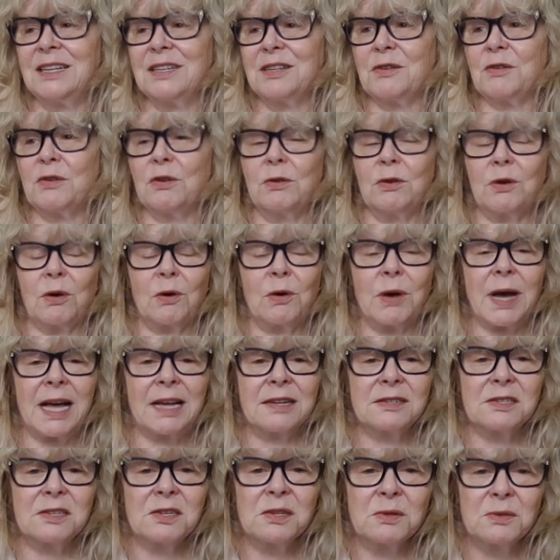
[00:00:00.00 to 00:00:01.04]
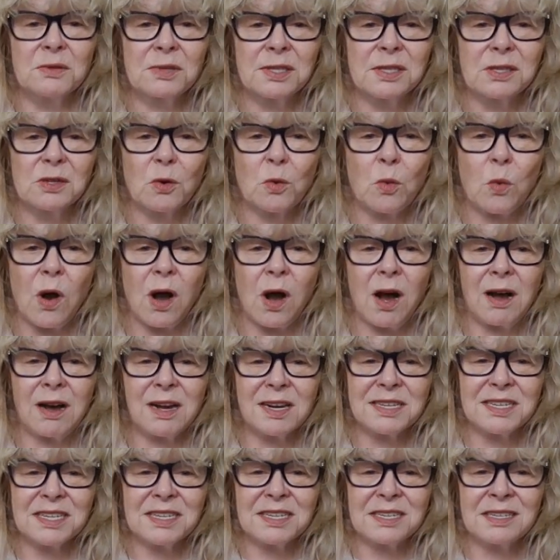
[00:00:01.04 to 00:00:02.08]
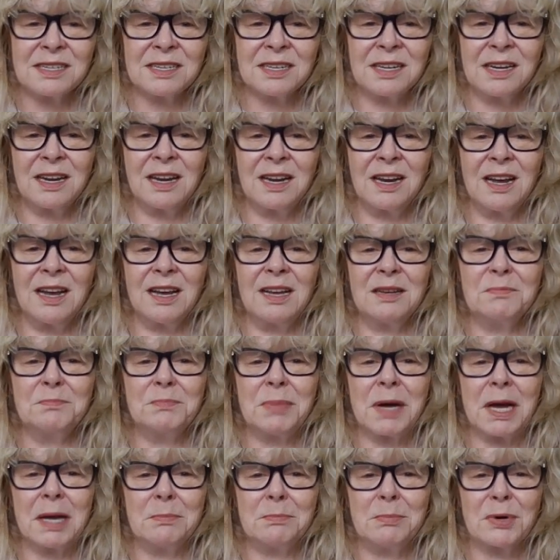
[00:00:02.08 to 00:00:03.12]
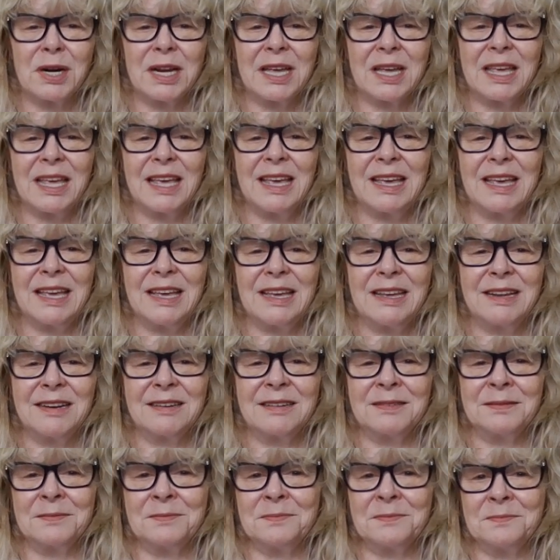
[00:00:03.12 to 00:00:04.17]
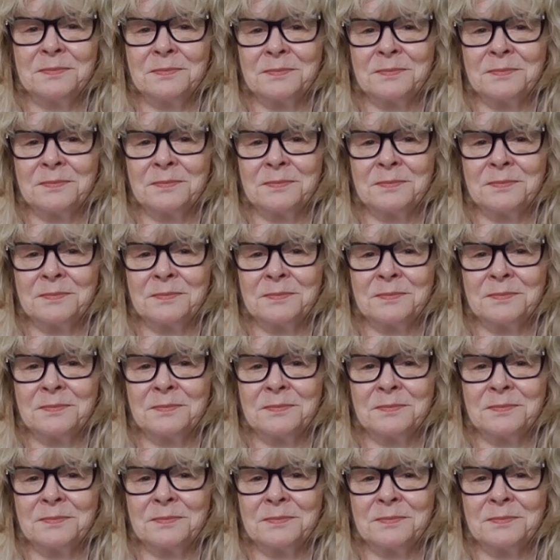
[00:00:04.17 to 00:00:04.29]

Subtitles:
Trudeau had to squash by bringing in